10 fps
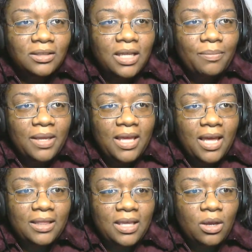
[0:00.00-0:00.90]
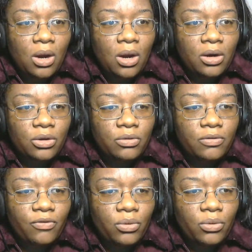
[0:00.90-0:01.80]
Let me get the
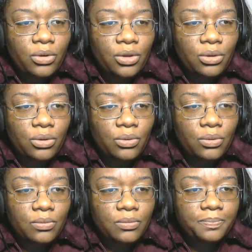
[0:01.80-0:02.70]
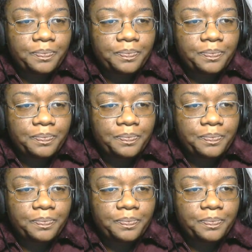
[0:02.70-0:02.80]
article for you.